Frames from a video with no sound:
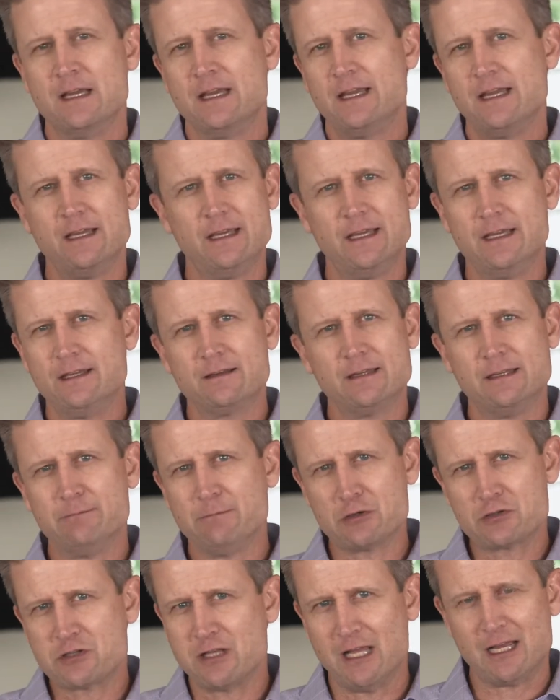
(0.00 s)
and, and
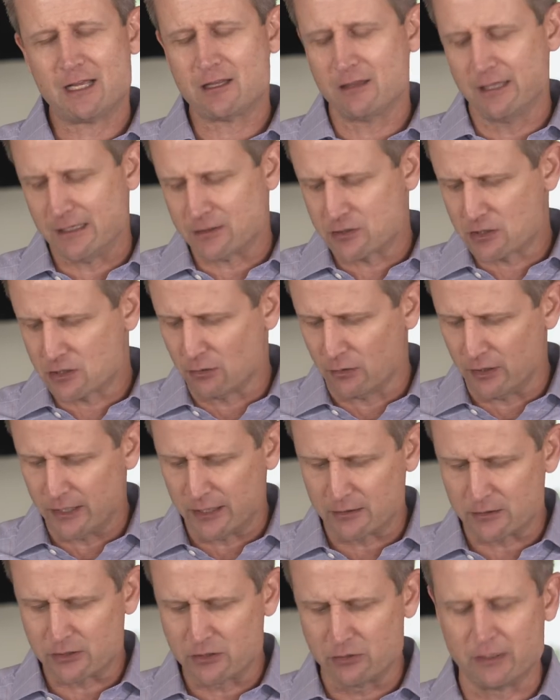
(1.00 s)
most likely it's
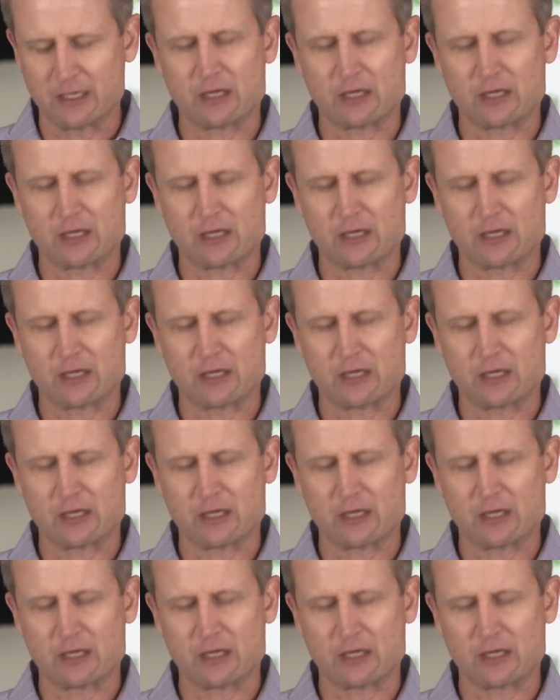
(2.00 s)
going to